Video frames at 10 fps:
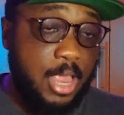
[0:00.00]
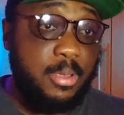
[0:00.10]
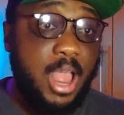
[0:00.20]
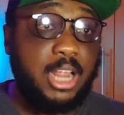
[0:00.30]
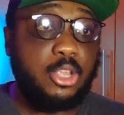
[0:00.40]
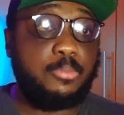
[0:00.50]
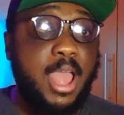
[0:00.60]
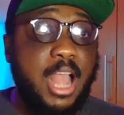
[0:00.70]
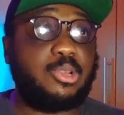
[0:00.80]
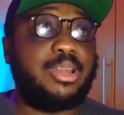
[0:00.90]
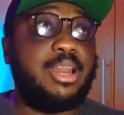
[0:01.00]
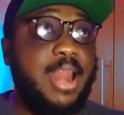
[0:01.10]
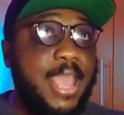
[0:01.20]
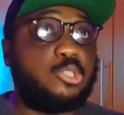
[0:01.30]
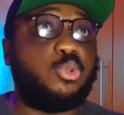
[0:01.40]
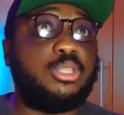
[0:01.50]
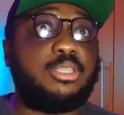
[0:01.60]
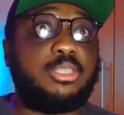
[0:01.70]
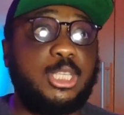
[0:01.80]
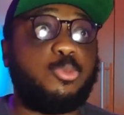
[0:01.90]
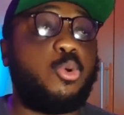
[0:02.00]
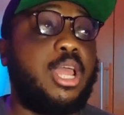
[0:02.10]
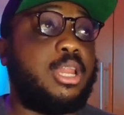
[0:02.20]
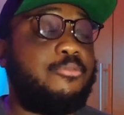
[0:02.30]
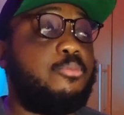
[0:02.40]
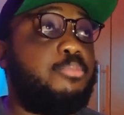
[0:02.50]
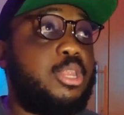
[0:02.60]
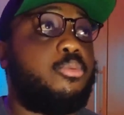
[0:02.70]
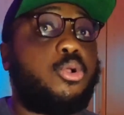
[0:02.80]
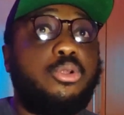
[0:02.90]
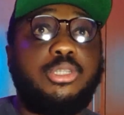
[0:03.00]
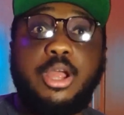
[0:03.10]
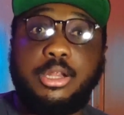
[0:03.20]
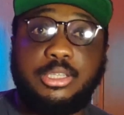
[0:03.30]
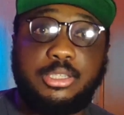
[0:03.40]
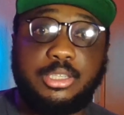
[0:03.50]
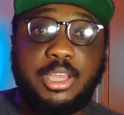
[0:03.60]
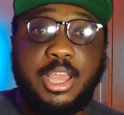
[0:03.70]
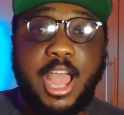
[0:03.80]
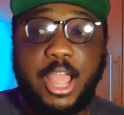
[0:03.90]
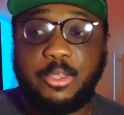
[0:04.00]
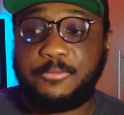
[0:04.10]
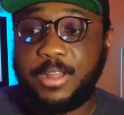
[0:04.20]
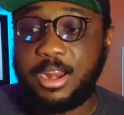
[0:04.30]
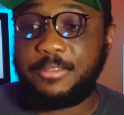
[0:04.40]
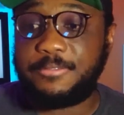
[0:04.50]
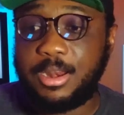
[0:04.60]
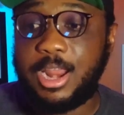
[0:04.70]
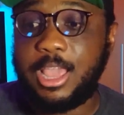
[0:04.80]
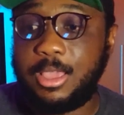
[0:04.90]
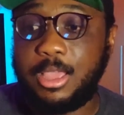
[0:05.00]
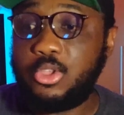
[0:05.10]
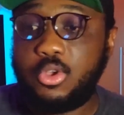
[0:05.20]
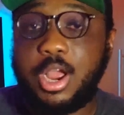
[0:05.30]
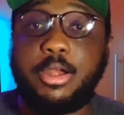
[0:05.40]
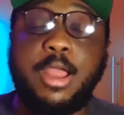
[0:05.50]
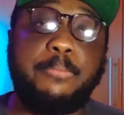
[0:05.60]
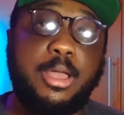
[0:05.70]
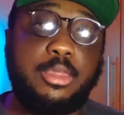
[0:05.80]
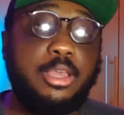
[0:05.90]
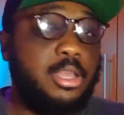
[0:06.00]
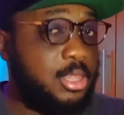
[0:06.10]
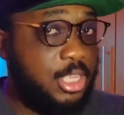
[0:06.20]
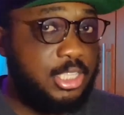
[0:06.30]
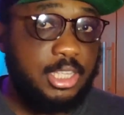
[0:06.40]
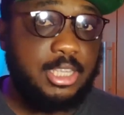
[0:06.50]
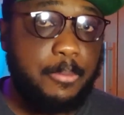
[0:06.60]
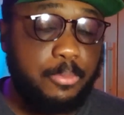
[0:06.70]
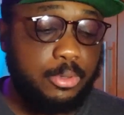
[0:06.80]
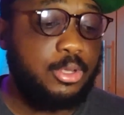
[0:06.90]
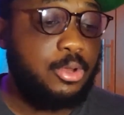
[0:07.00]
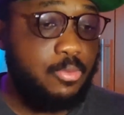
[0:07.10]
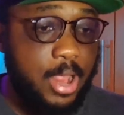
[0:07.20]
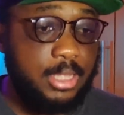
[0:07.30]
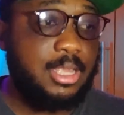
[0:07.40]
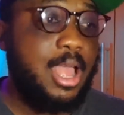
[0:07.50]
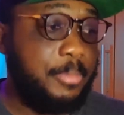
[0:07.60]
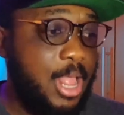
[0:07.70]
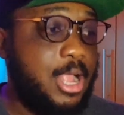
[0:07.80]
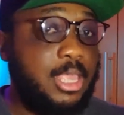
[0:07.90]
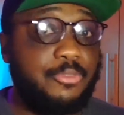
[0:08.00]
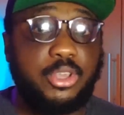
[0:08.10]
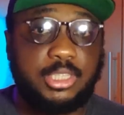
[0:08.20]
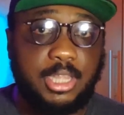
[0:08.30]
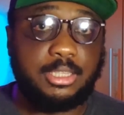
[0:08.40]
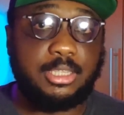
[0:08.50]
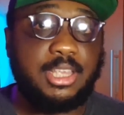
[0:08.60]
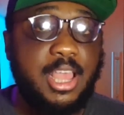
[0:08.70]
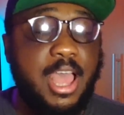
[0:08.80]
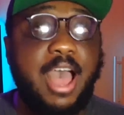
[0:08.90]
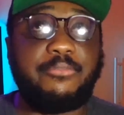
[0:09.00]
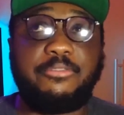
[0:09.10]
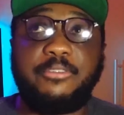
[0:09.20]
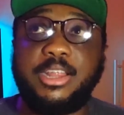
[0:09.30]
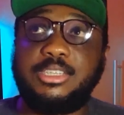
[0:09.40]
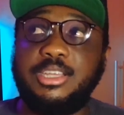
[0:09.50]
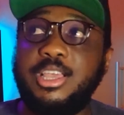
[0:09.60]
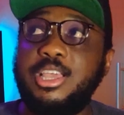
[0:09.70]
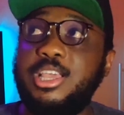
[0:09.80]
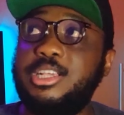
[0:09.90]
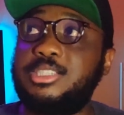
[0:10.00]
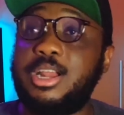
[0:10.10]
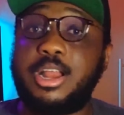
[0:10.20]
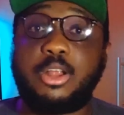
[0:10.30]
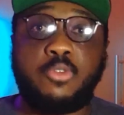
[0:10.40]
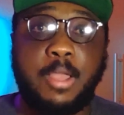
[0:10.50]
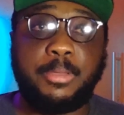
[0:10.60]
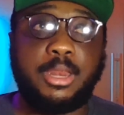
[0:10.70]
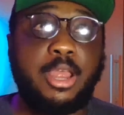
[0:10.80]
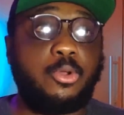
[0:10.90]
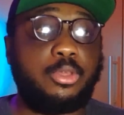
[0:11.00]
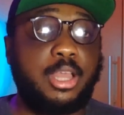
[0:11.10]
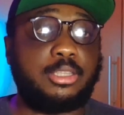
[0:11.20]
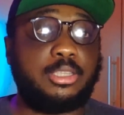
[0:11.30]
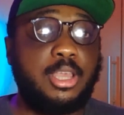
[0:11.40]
You might actually like doing these things more than even being a recording artist. And you finally found like a new career path. These things happen, right? I mean, I can give you instances. I have a friend, he started out rapping and all that.